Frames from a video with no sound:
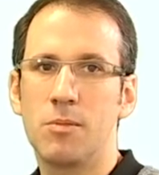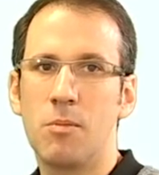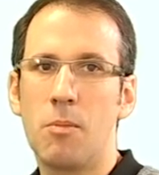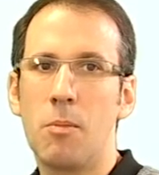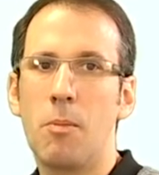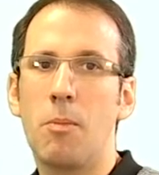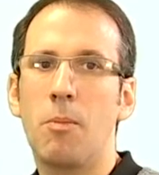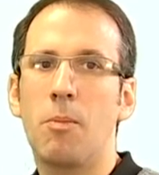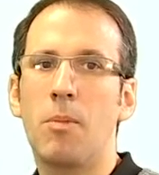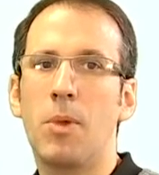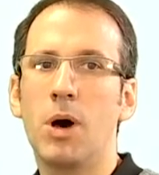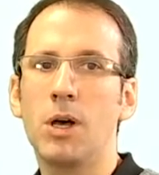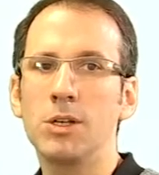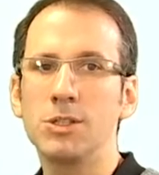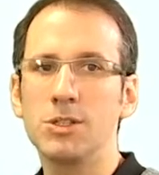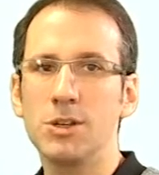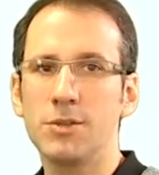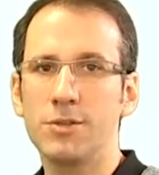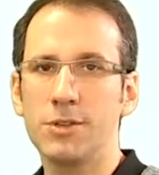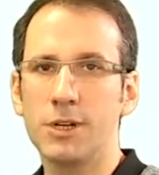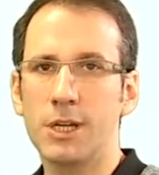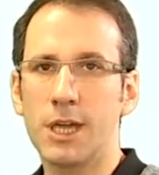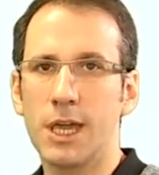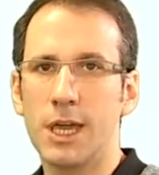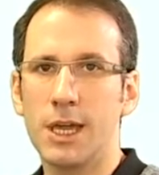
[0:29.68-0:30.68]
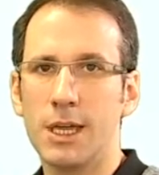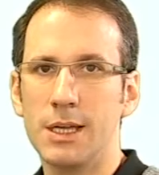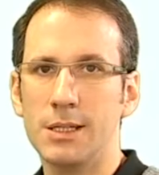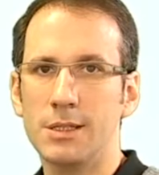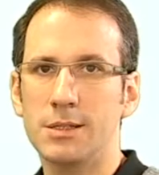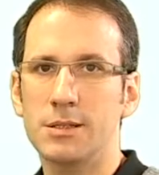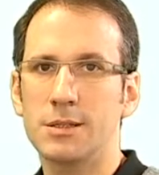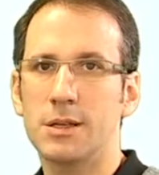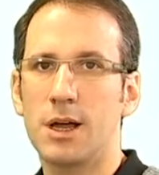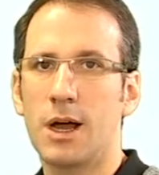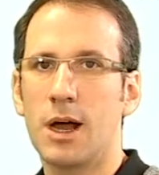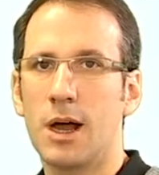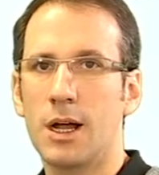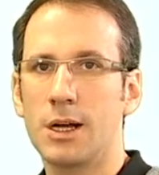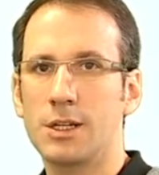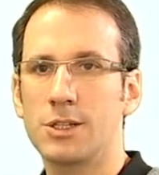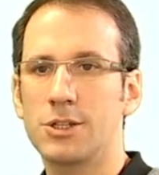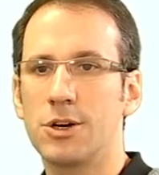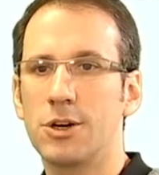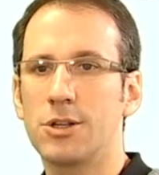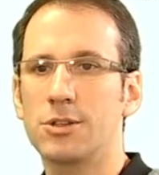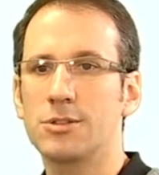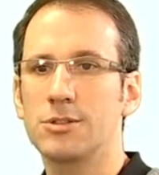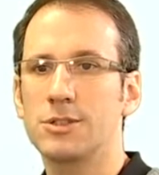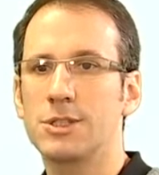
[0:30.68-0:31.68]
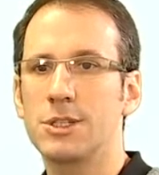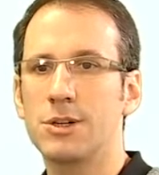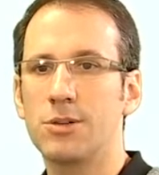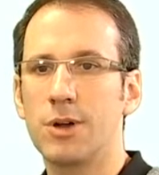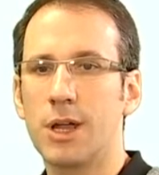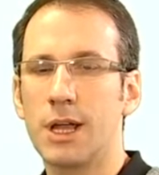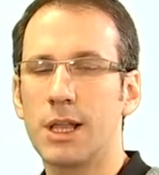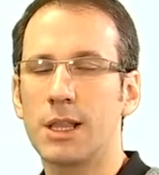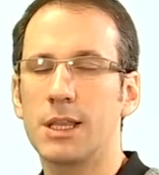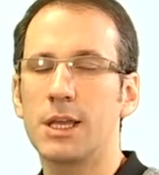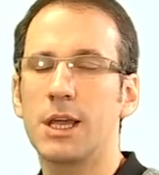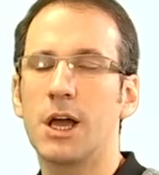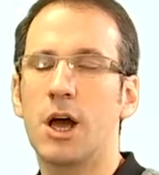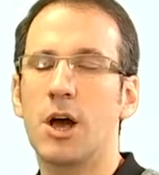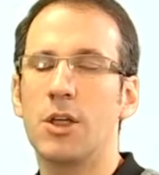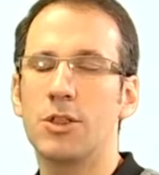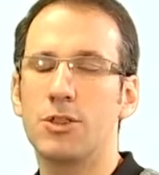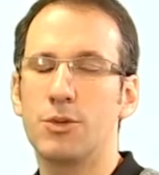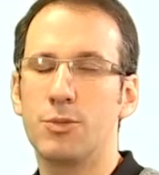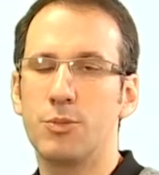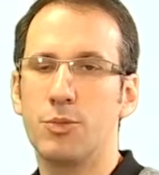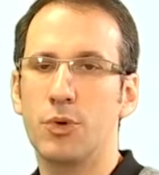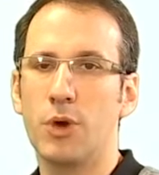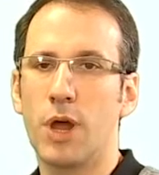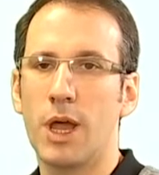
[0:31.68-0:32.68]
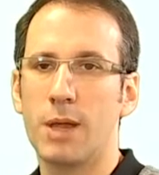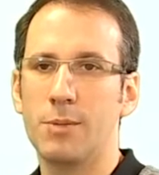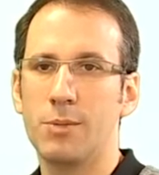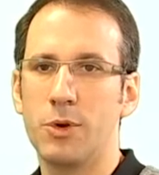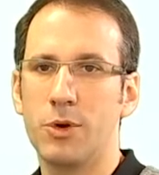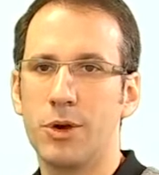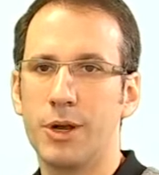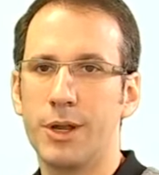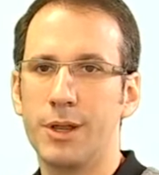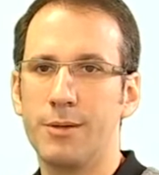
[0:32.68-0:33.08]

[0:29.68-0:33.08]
most of the cases are done directly on the primary.